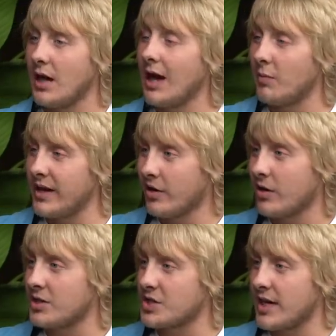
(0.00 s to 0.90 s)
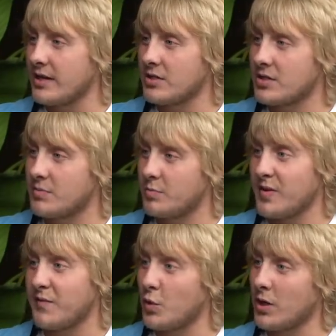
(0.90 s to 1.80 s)
and when I got on the scales
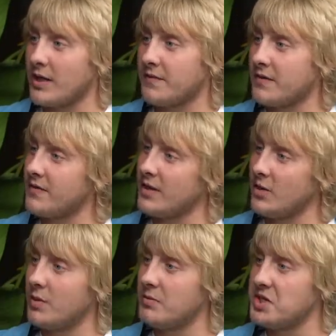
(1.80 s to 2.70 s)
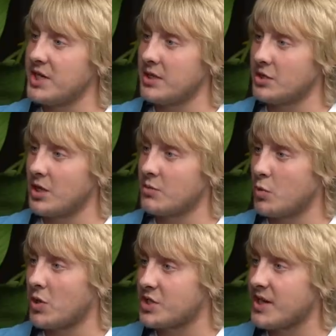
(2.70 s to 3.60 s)
before I left for the venue with my jeans on, I was
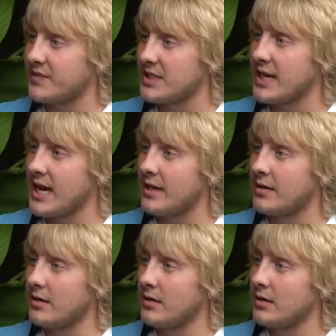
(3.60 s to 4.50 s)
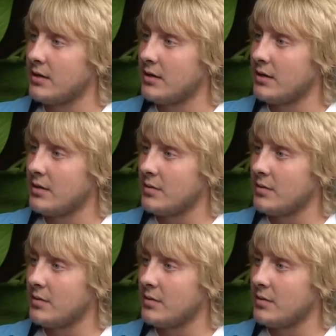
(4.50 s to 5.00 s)
179. Yeah.